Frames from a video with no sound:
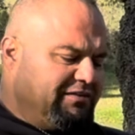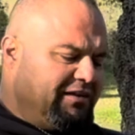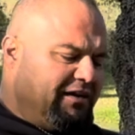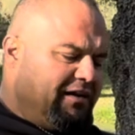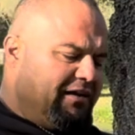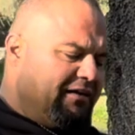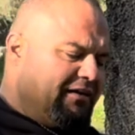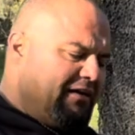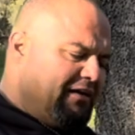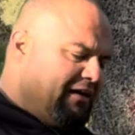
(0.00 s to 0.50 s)

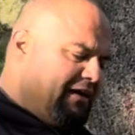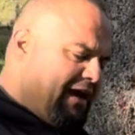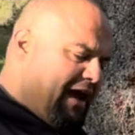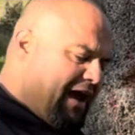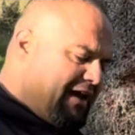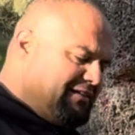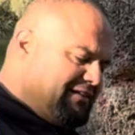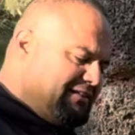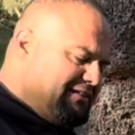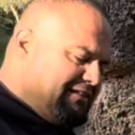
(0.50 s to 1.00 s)
tongue
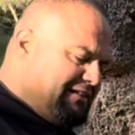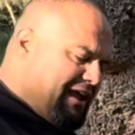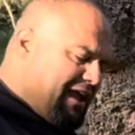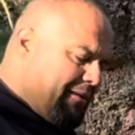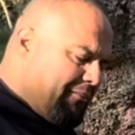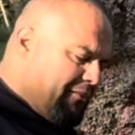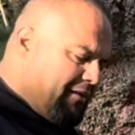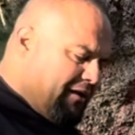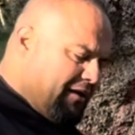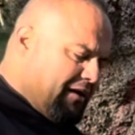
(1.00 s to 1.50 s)
has his
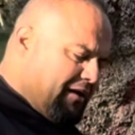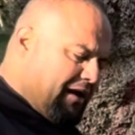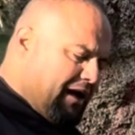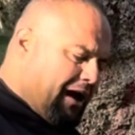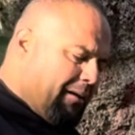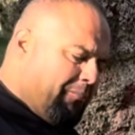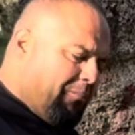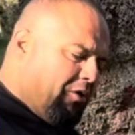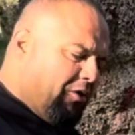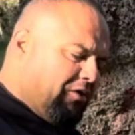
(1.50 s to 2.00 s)
name
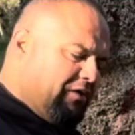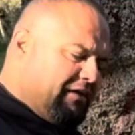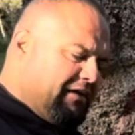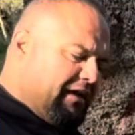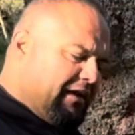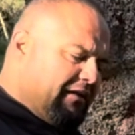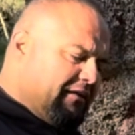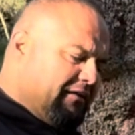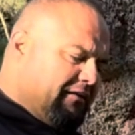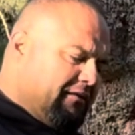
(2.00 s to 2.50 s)

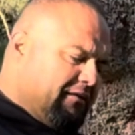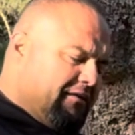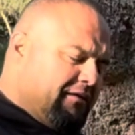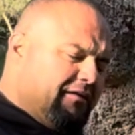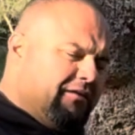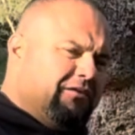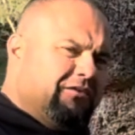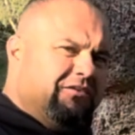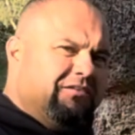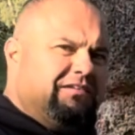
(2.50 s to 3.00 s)
Apollyon.
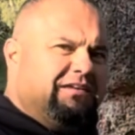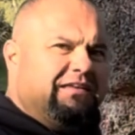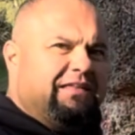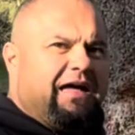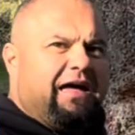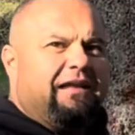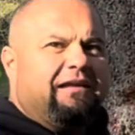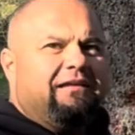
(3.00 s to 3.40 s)
You see that?